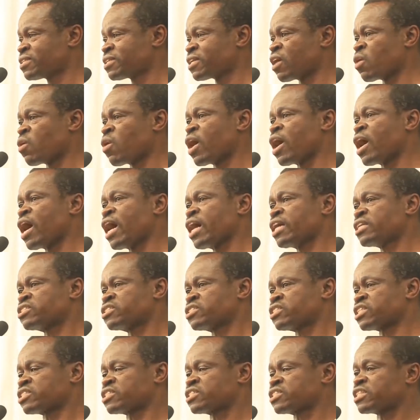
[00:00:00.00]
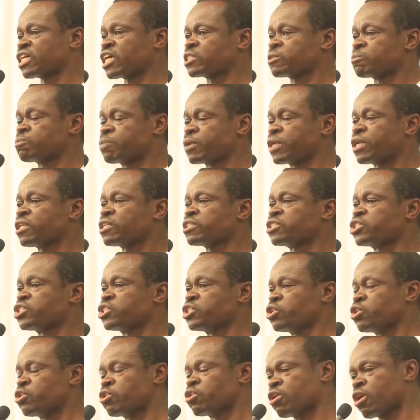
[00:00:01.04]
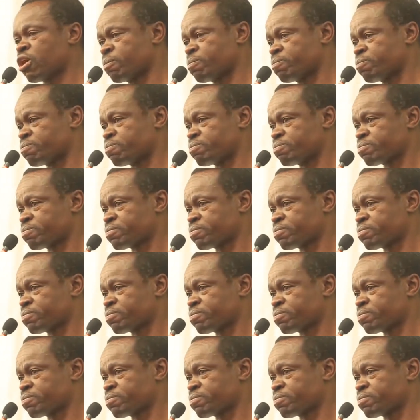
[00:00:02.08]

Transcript: Our ancestors built Europe.